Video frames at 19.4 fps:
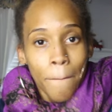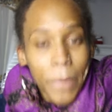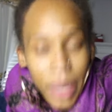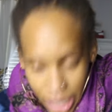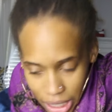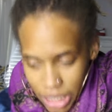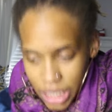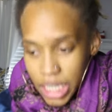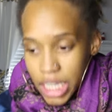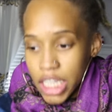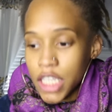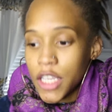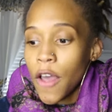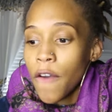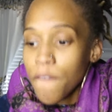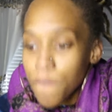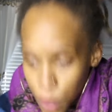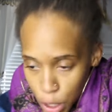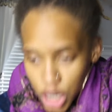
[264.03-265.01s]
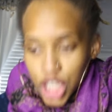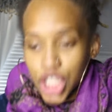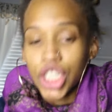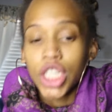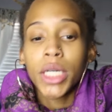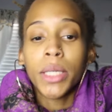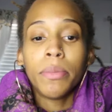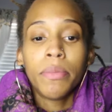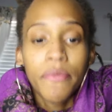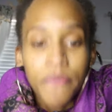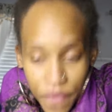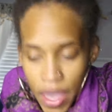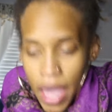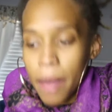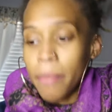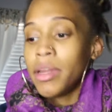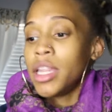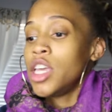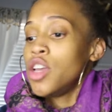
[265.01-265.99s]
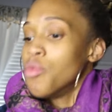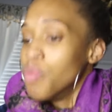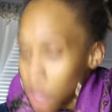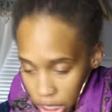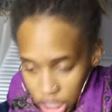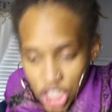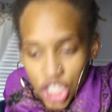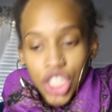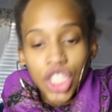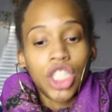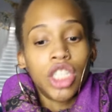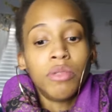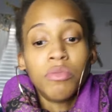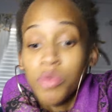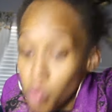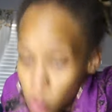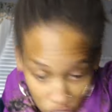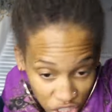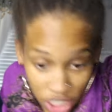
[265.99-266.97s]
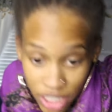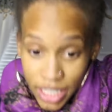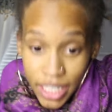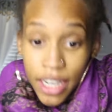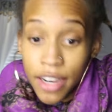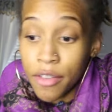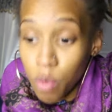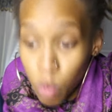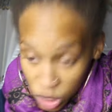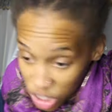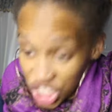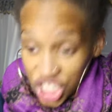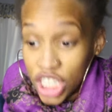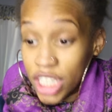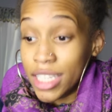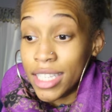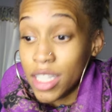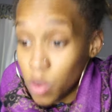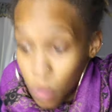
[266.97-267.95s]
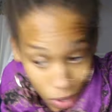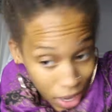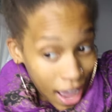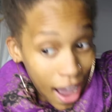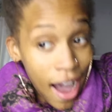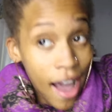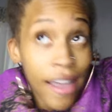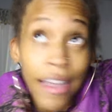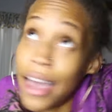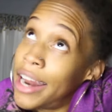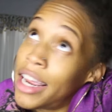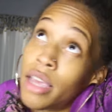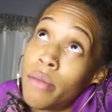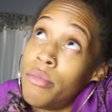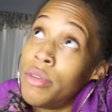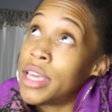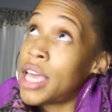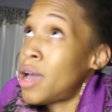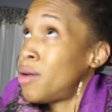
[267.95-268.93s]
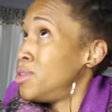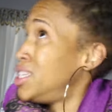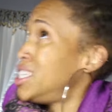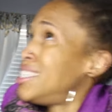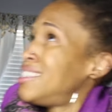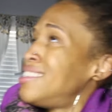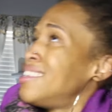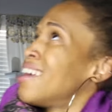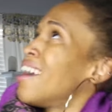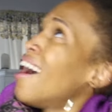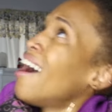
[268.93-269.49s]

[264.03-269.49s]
Business, friendship, family, relationships, with yourself, with Jesus, with God. You gotta communicate with Jesus and